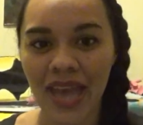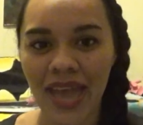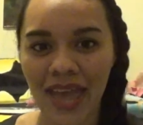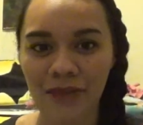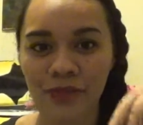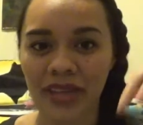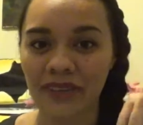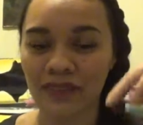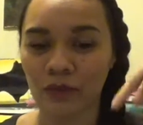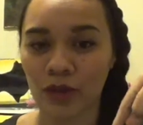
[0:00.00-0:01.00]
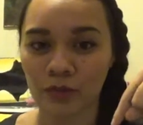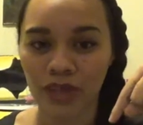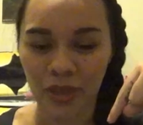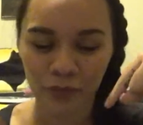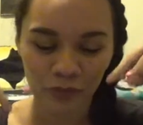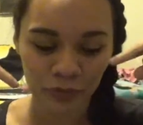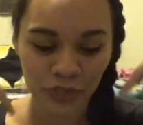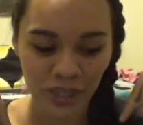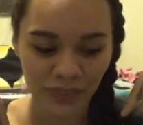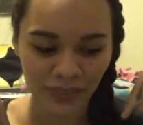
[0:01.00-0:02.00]
on my Instagram account, so
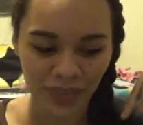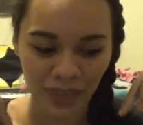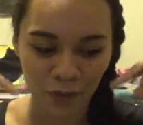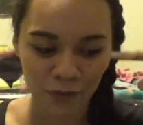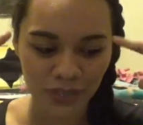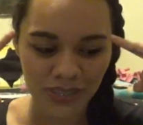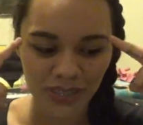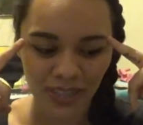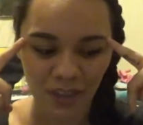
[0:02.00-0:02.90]
check that out